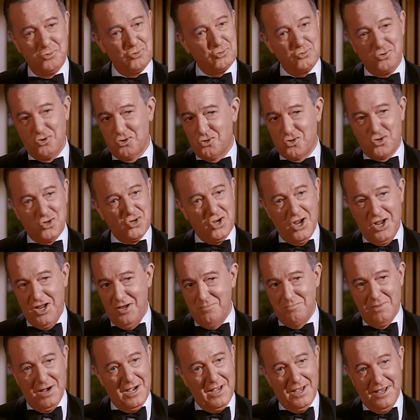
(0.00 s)
It's a
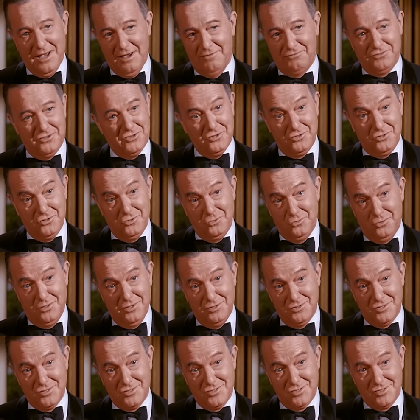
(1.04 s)
shame I have to do
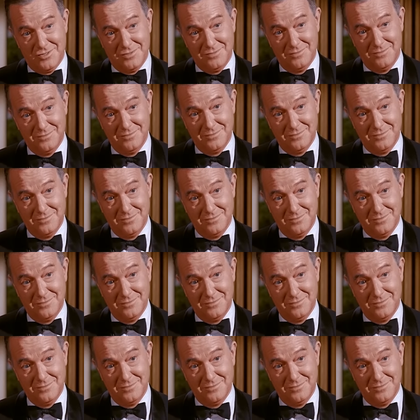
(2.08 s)
this.